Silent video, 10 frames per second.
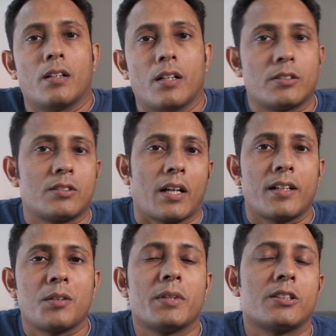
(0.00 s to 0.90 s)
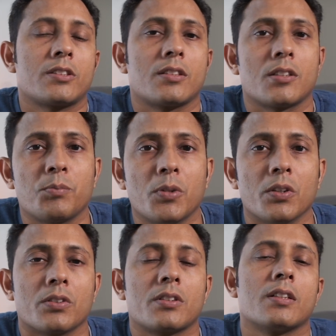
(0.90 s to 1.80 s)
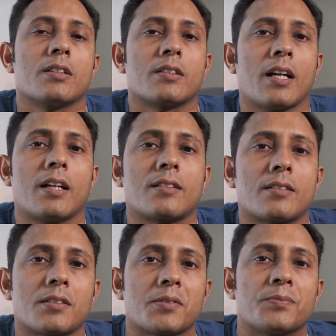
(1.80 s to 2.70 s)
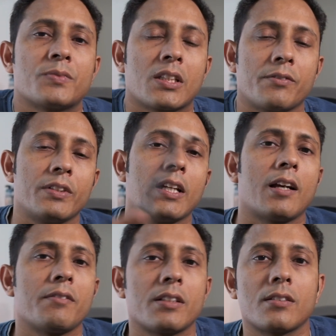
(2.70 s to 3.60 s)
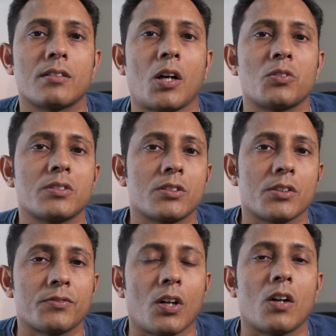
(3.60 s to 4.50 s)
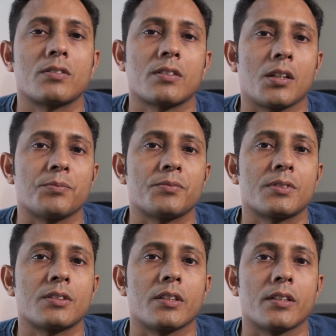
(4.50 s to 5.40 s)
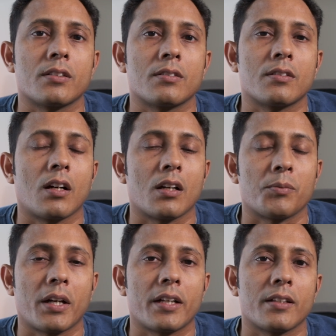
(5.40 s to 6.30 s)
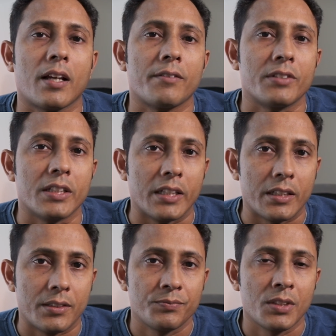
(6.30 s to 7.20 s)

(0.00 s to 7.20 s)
As Ryder mentioned in the book, that we have thousands of thoughts comes in our mind every day.